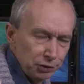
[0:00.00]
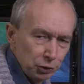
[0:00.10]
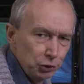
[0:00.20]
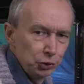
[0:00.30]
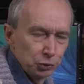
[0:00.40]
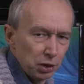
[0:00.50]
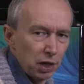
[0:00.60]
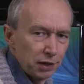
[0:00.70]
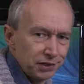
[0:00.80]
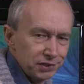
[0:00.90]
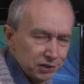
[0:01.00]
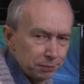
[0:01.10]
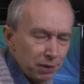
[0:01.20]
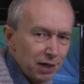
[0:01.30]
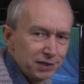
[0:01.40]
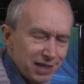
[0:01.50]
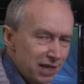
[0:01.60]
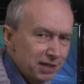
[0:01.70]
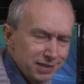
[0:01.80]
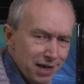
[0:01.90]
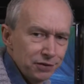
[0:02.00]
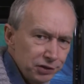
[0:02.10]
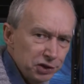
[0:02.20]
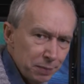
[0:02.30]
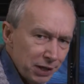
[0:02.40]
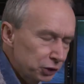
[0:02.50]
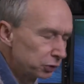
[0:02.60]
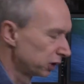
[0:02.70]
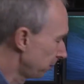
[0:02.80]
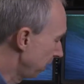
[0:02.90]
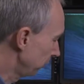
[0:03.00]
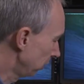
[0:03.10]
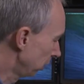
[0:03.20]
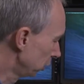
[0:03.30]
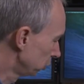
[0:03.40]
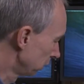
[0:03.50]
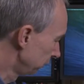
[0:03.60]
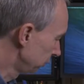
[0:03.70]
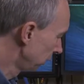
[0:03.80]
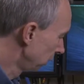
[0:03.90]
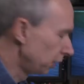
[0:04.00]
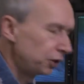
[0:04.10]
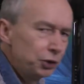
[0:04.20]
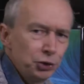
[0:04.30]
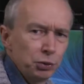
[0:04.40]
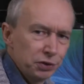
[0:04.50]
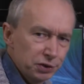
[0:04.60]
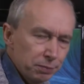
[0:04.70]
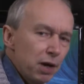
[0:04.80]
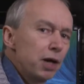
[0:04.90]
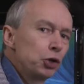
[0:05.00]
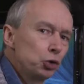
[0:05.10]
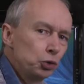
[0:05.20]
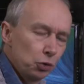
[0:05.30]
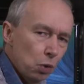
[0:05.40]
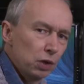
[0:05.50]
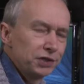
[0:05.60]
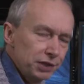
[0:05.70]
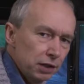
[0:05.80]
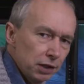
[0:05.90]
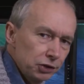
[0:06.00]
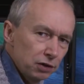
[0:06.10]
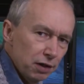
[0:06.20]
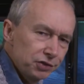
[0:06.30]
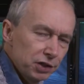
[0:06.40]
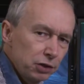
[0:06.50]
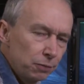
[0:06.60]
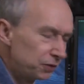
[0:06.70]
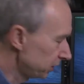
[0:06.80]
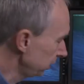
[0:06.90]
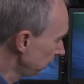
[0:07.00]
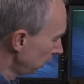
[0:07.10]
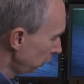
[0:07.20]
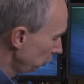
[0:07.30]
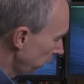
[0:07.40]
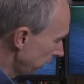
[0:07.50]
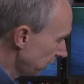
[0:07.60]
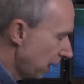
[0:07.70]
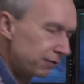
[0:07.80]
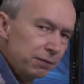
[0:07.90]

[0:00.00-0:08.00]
and your usual hard disk suppliers. There's nothing special about the hard drives. You do want to buy good quality hard drives though. Obviously you're going to have